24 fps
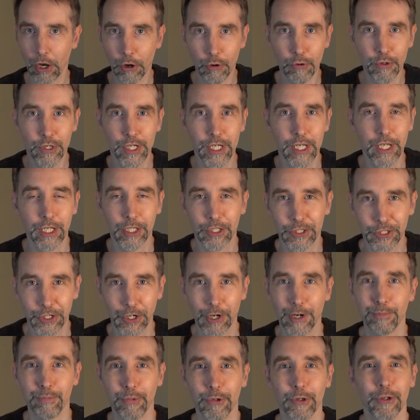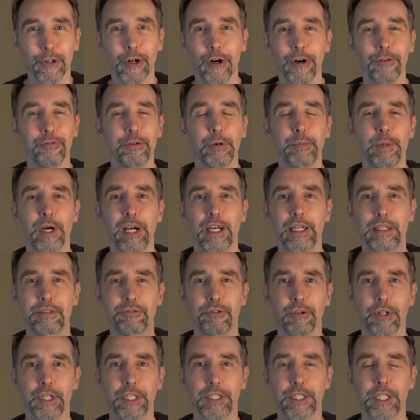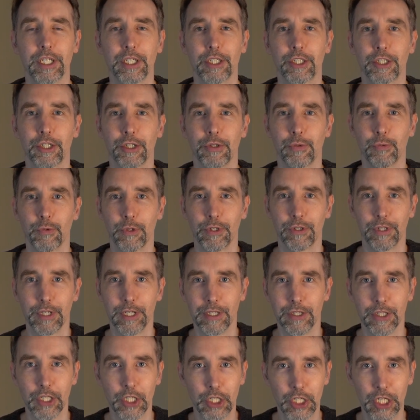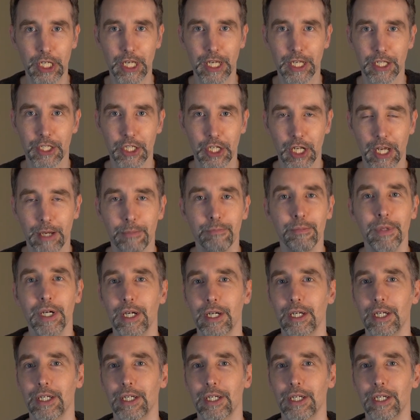only example of a behavioral addiction within the DSM,